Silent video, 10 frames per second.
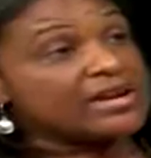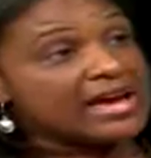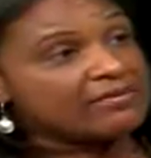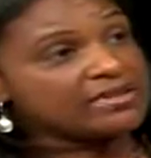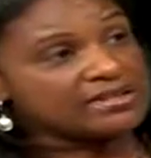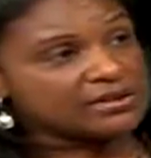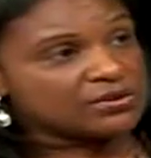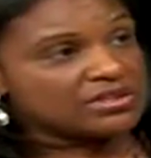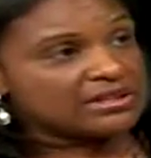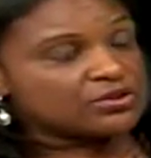have the
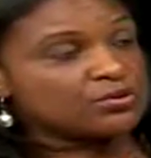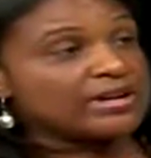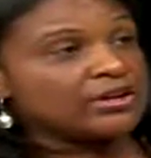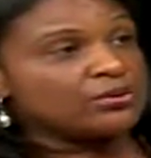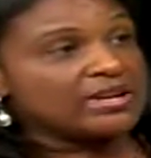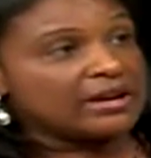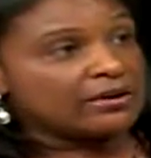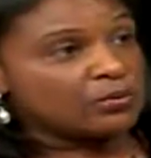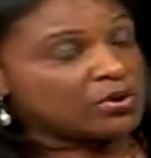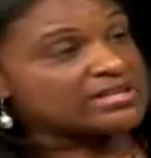sickle cell trait, you
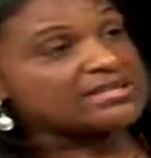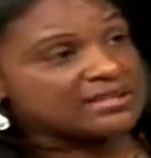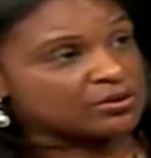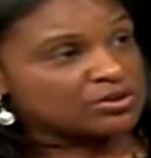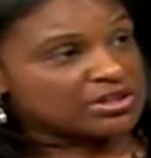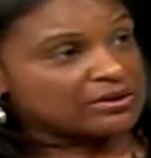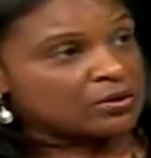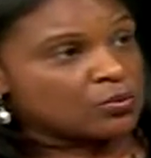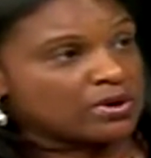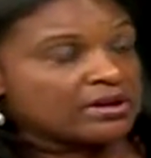carry one sickle gene
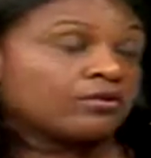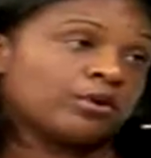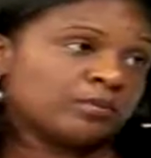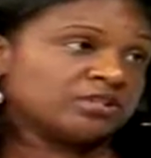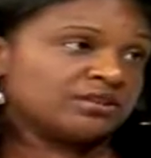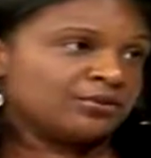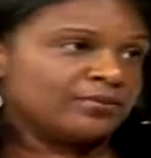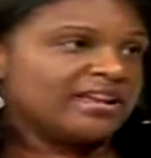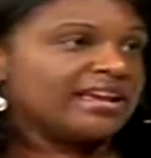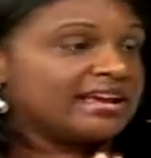on one chromosome
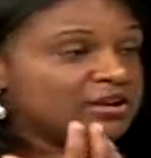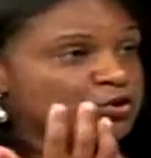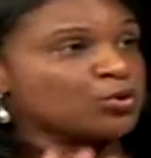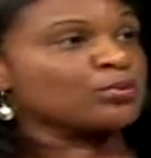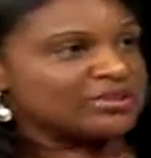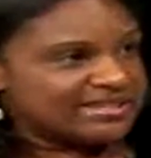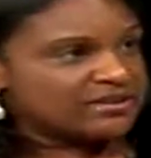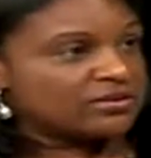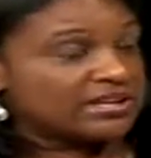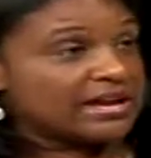mm -hmm. and a mm-hmm. normal
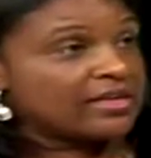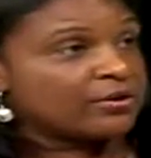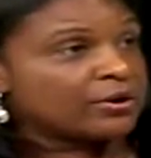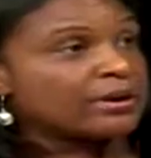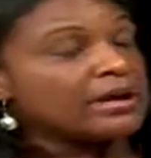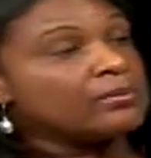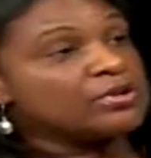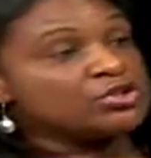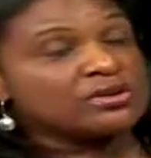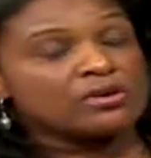gene on the other.
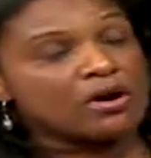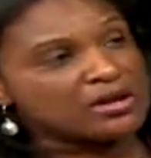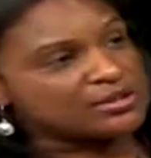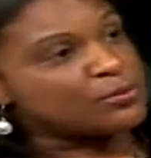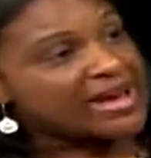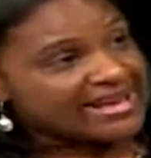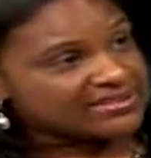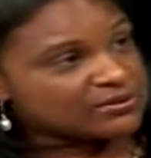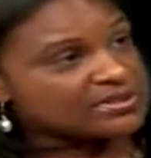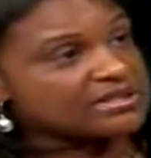But you can also
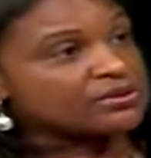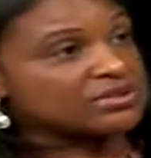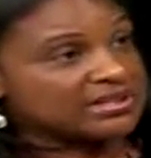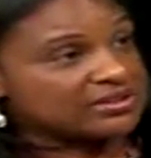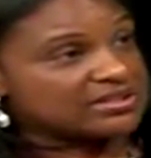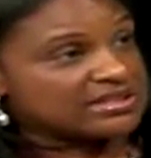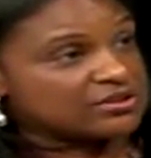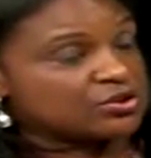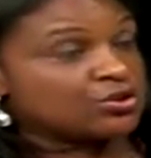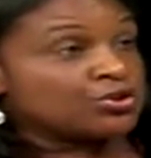pass on sickle cell
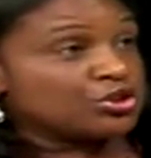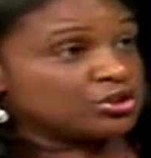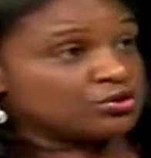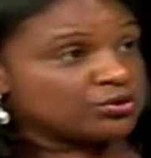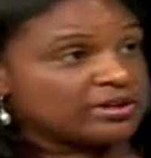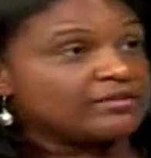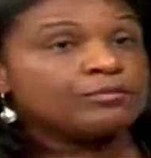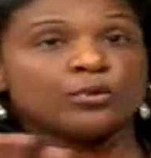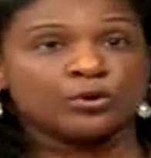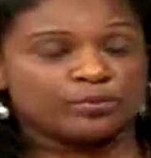disease to your children if
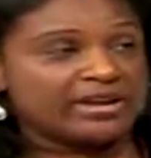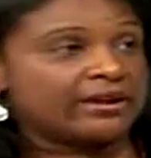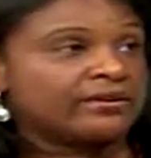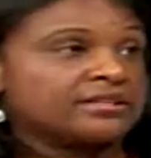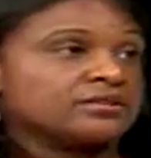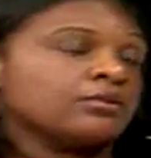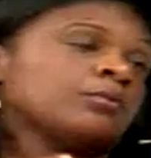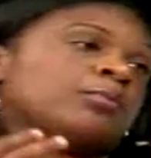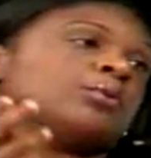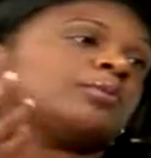both parents or
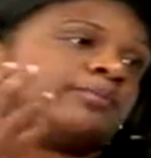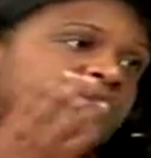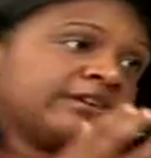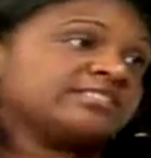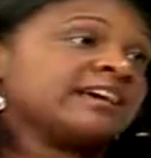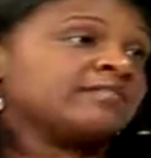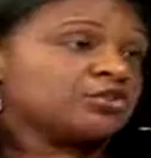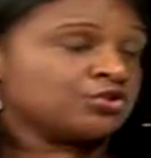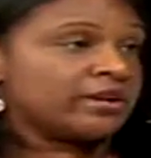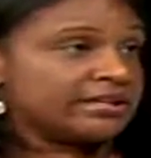both parents have the
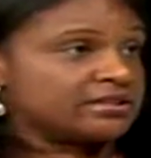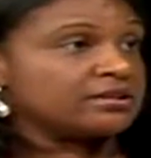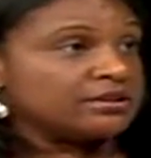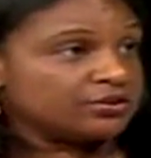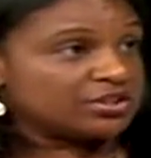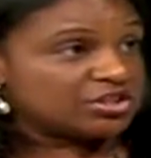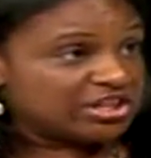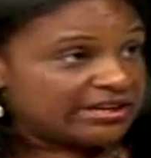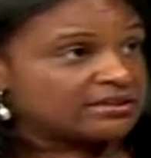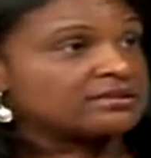trait. There's a
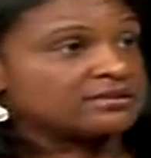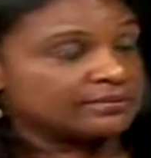chance. So what